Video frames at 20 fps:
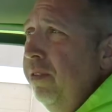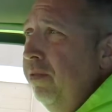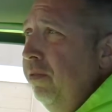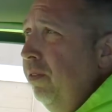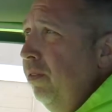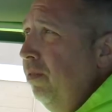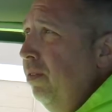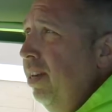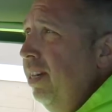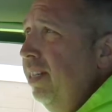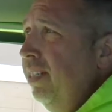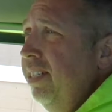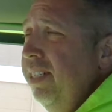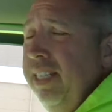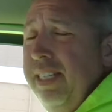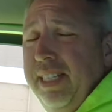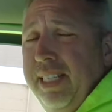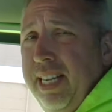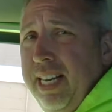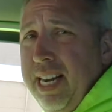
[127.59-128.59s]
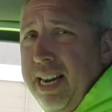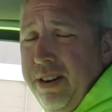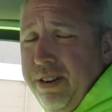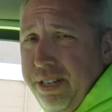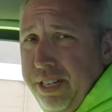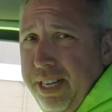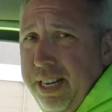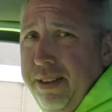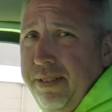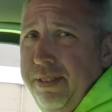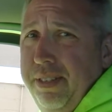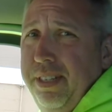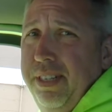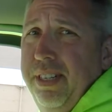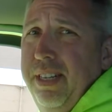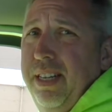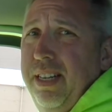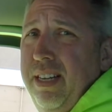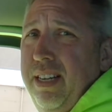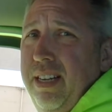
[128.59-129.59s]
we're running 16-hour shifts.
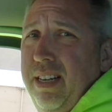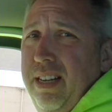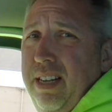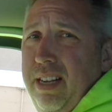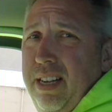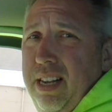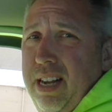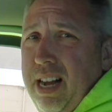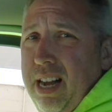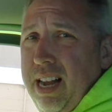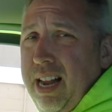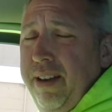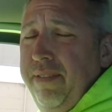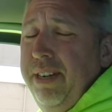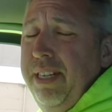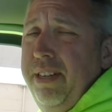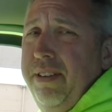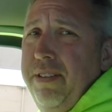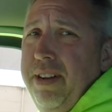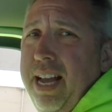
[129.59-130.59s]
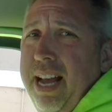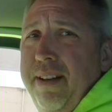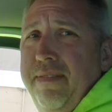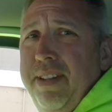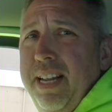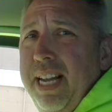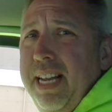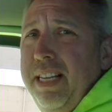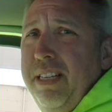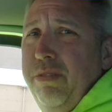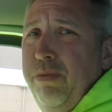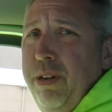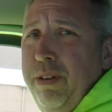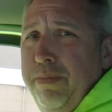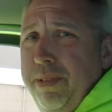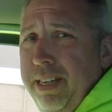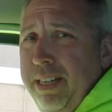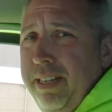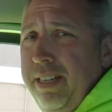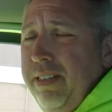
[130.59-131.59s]
Every 2.5 days we'd
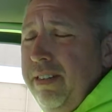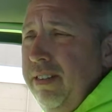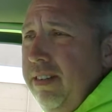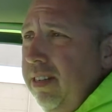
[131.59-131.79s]
be